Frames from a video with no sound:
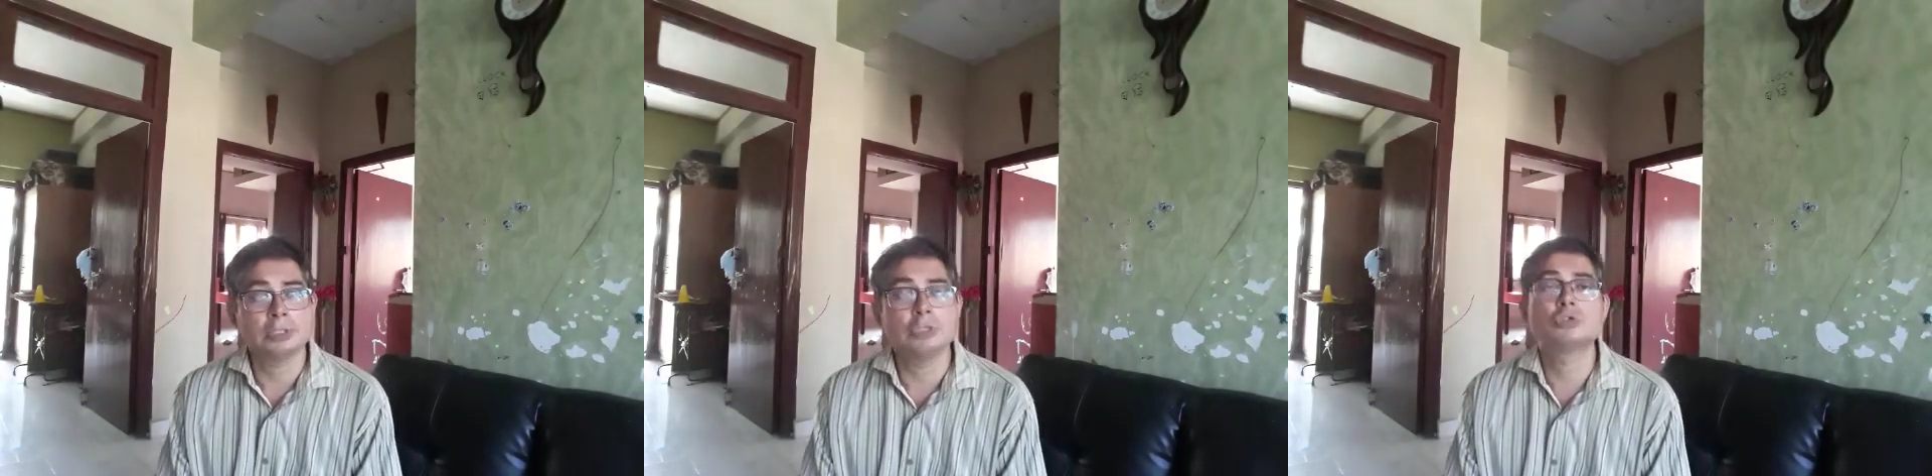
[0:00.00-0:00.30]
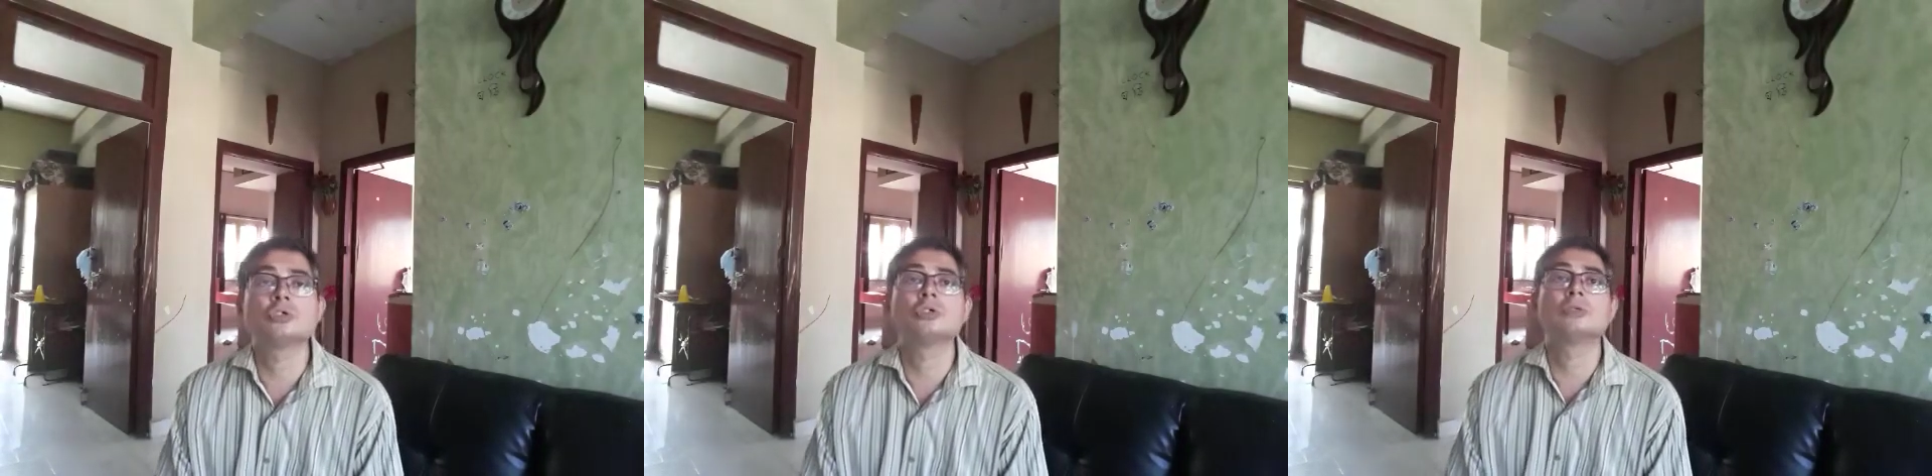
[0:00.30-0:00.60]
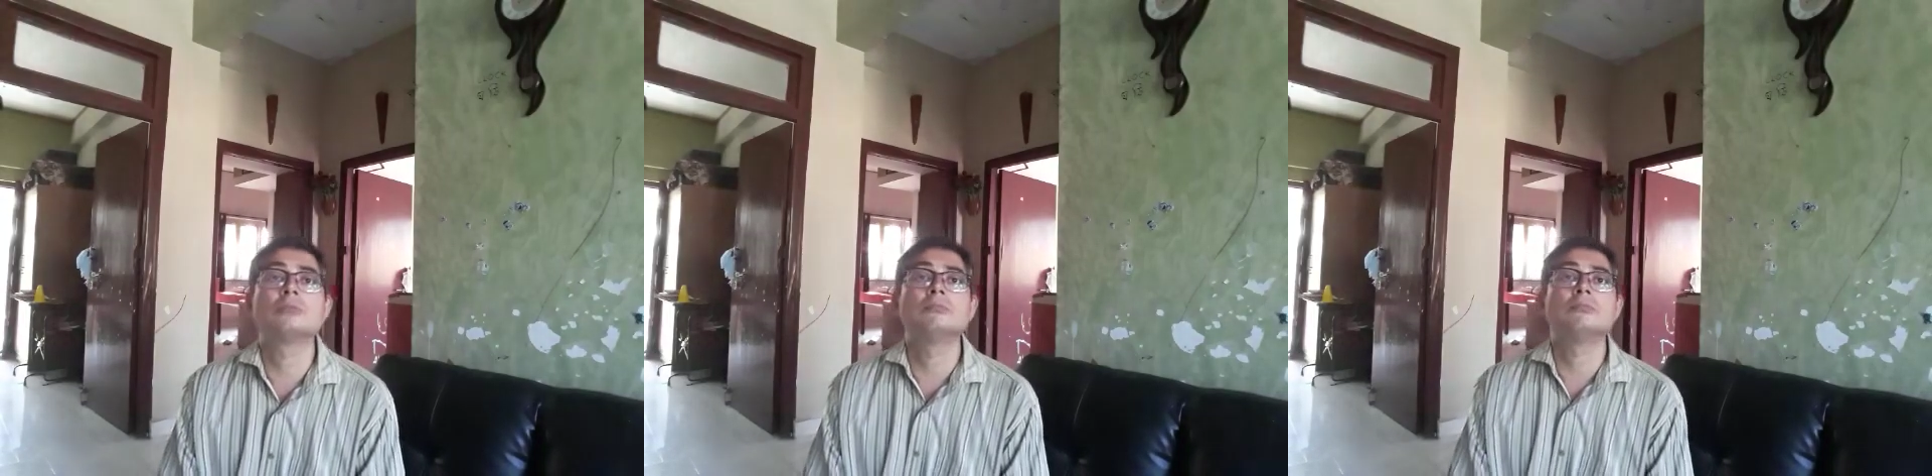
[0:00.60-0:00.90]
you
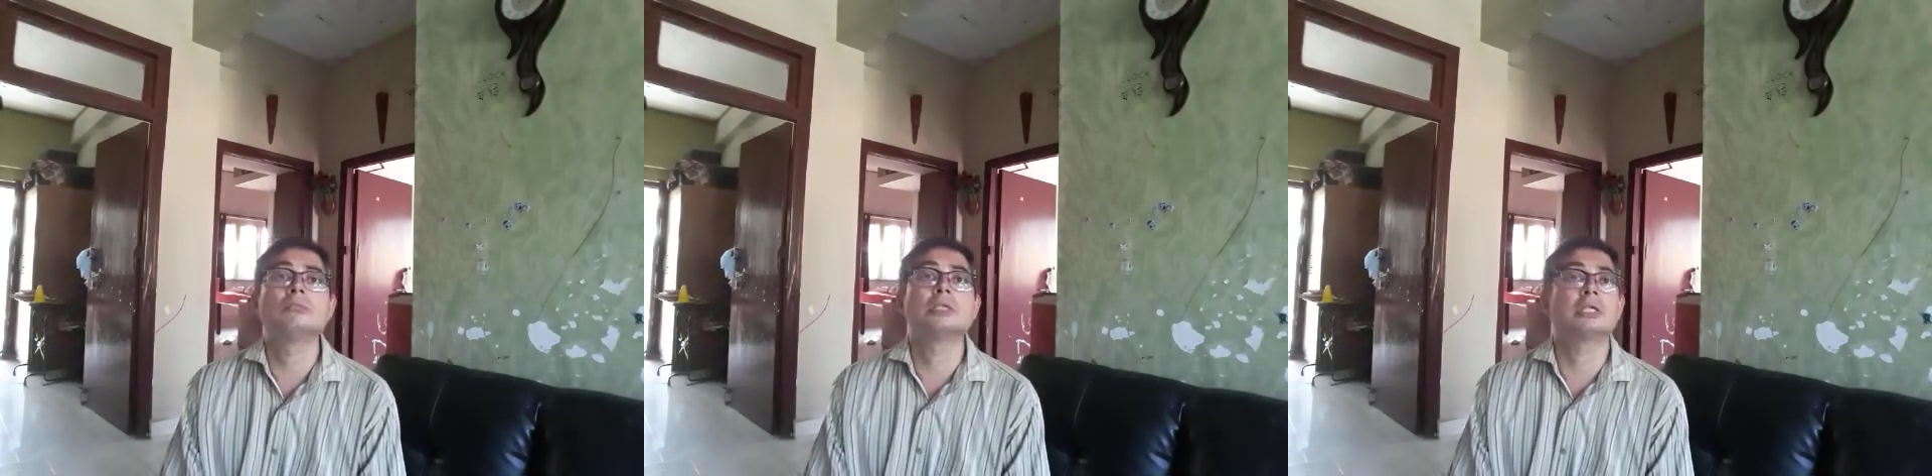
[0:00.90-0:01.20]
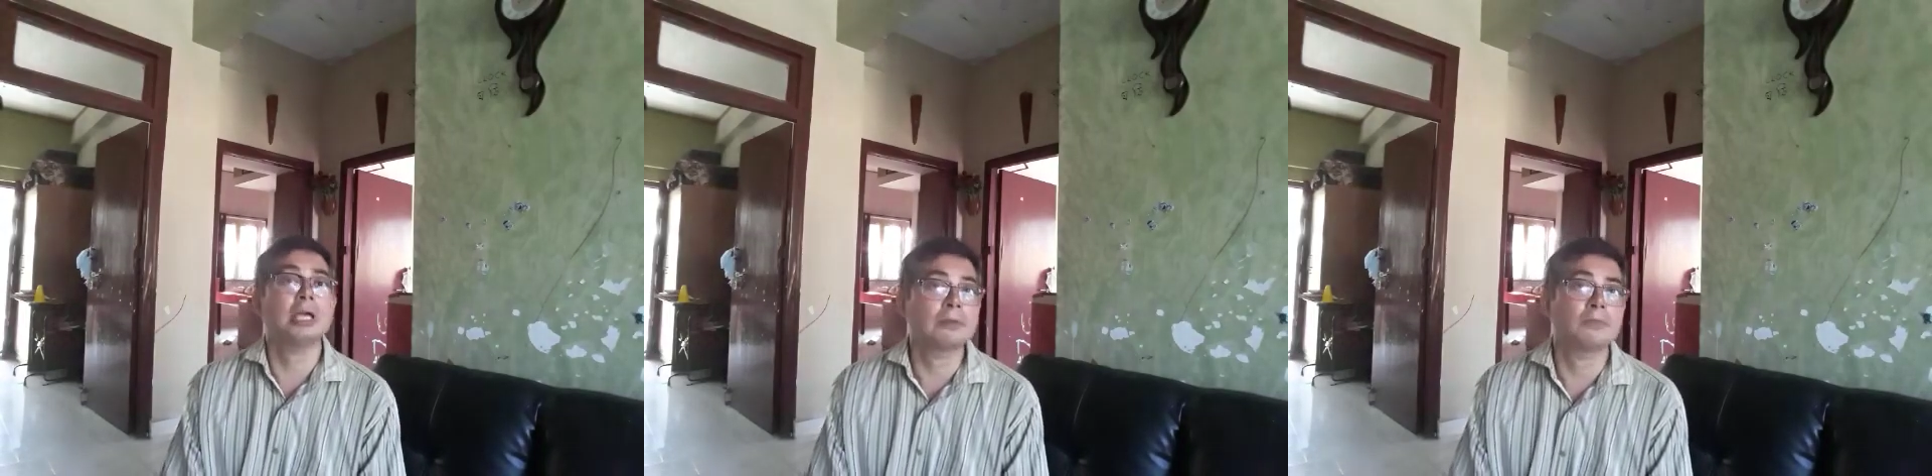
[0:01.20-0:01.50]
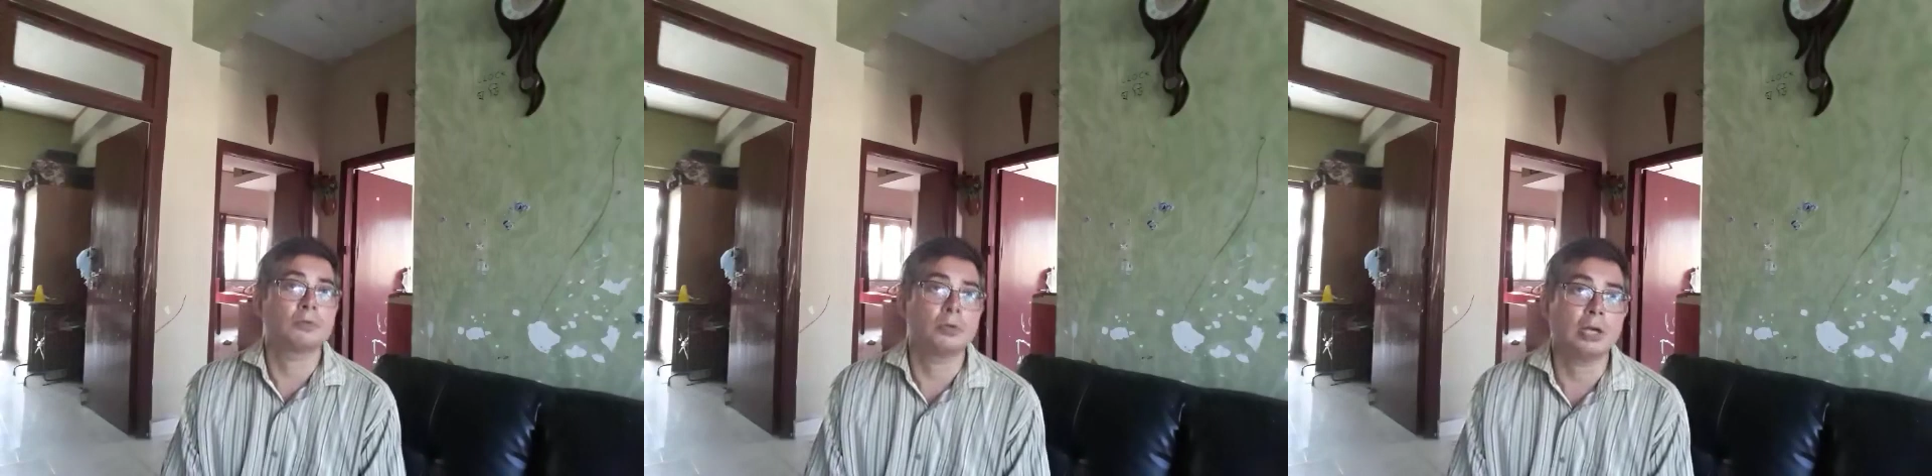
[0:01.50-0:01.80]
should be
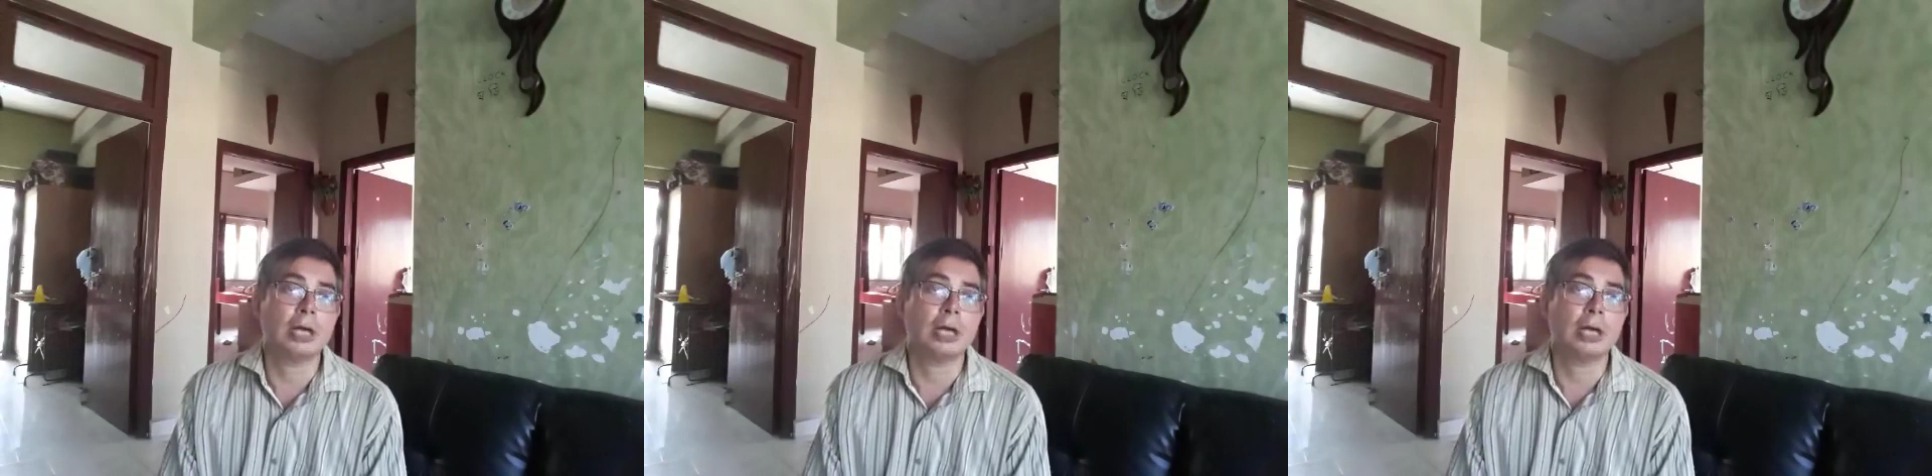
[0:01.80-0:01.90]
careful